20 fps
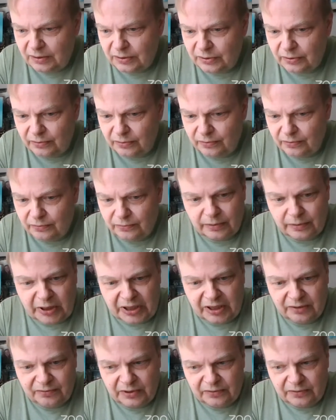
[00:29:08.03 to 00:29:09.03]
So the
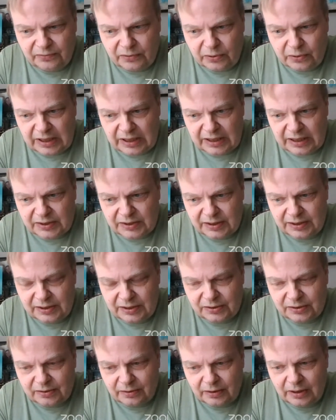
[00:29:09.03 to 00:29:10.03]
benefit for us
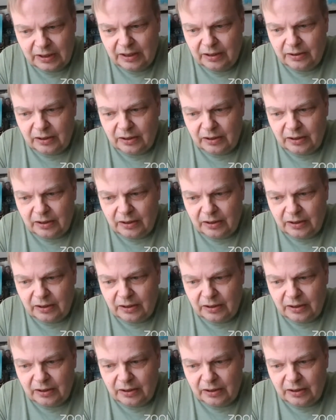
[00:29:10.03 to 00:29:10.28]
is the